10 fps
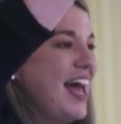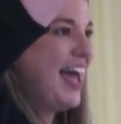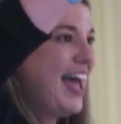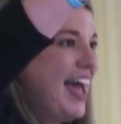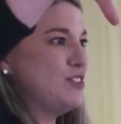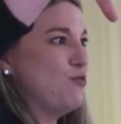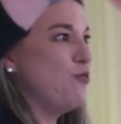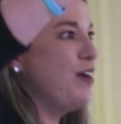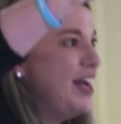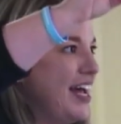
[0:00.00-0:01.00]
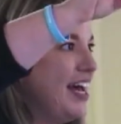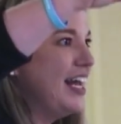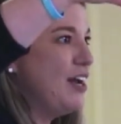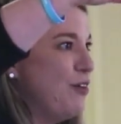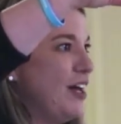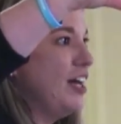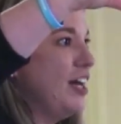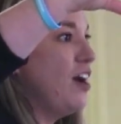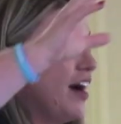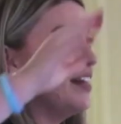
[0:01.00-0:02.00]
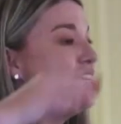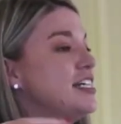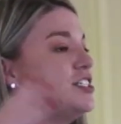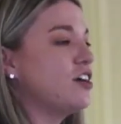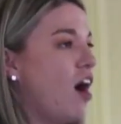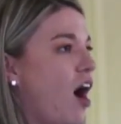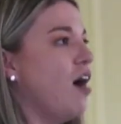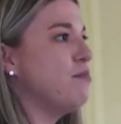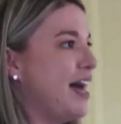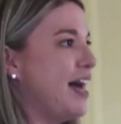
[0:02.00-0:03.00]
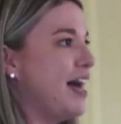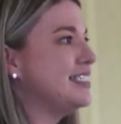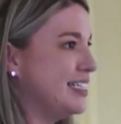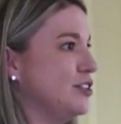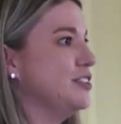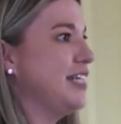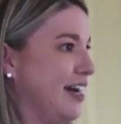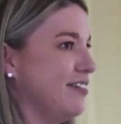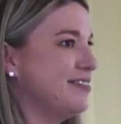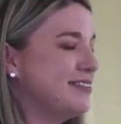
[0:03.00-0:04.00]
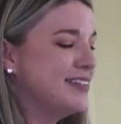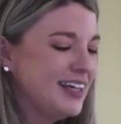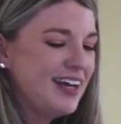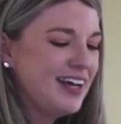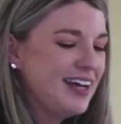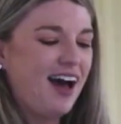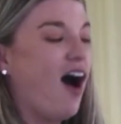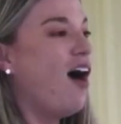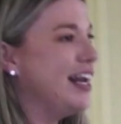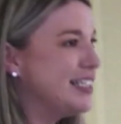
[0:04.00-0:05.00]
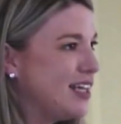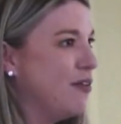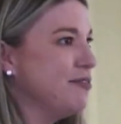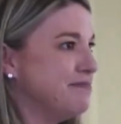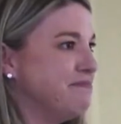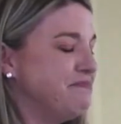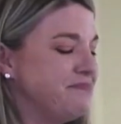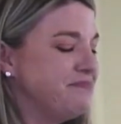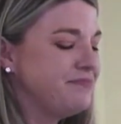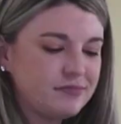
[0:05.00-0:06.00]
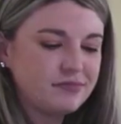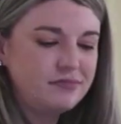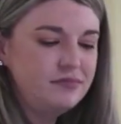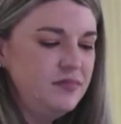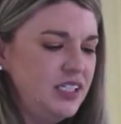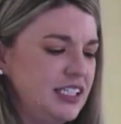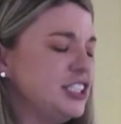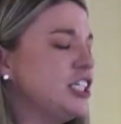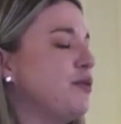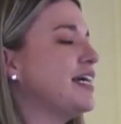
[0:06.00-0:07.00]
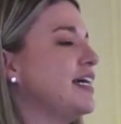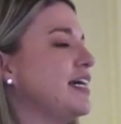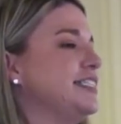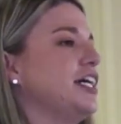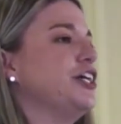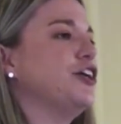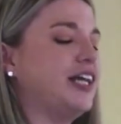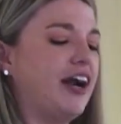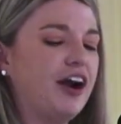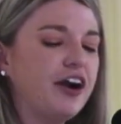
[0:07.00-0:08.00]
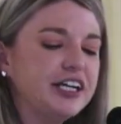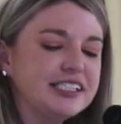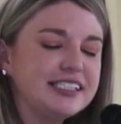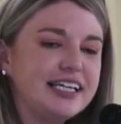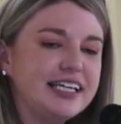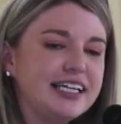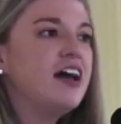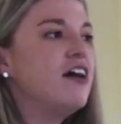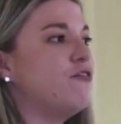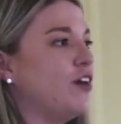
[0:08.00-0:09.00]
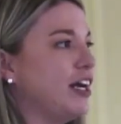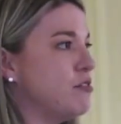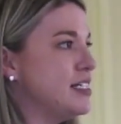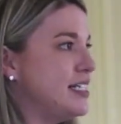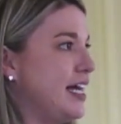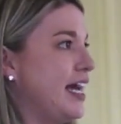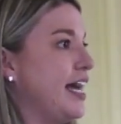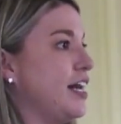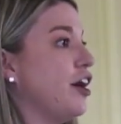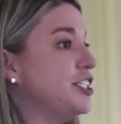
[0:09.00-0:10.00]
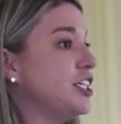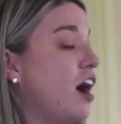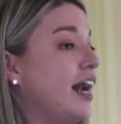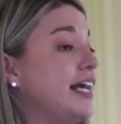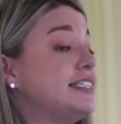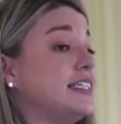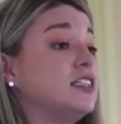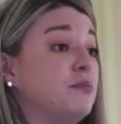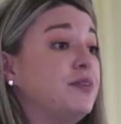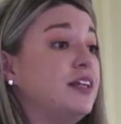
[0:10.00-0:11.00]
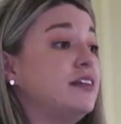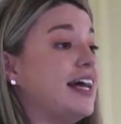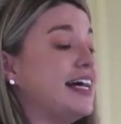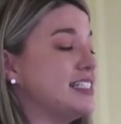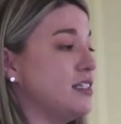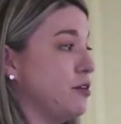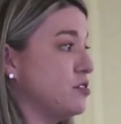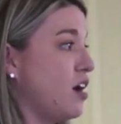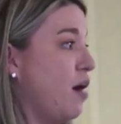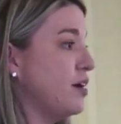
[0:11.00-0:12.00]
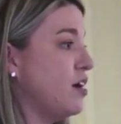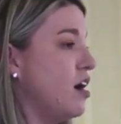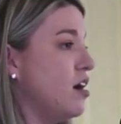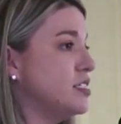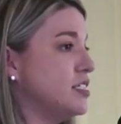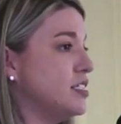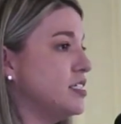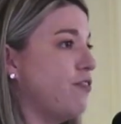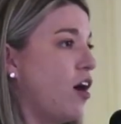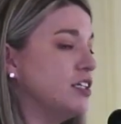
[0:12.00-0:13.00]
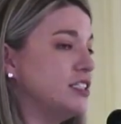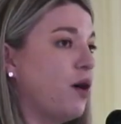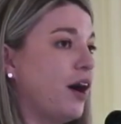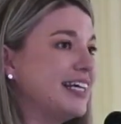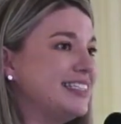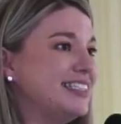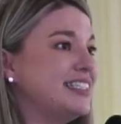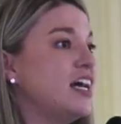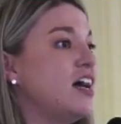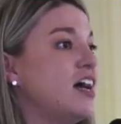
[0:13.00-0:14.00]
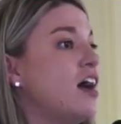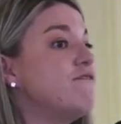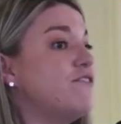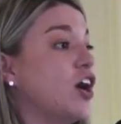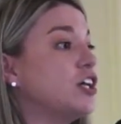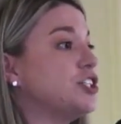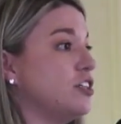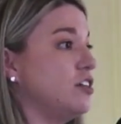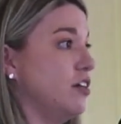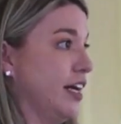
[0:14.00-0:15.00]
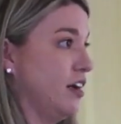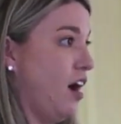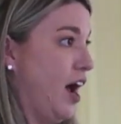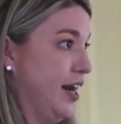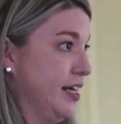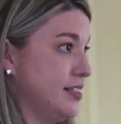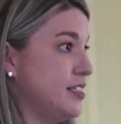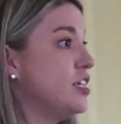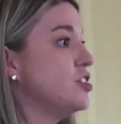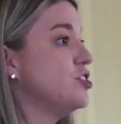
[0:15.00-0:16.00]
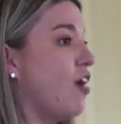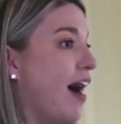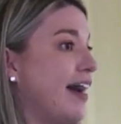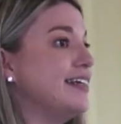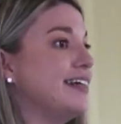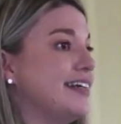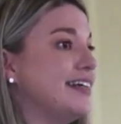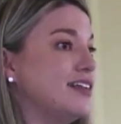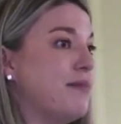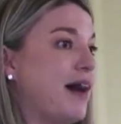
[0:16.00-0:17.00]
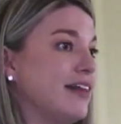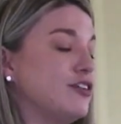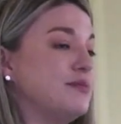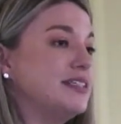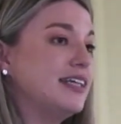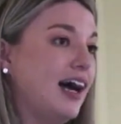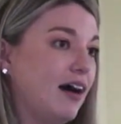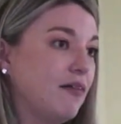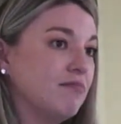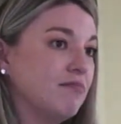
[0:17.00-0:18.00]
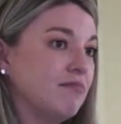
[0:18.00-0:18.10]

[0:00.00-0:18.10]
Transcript: And it's really, really hard to calm that signal down on its own. And so it can lead to urinary urgency, frequency, and urge incontinence, and something that's the most common cause of falls in Parkinson's, functional incontinence, trying to get to the bathroom in time.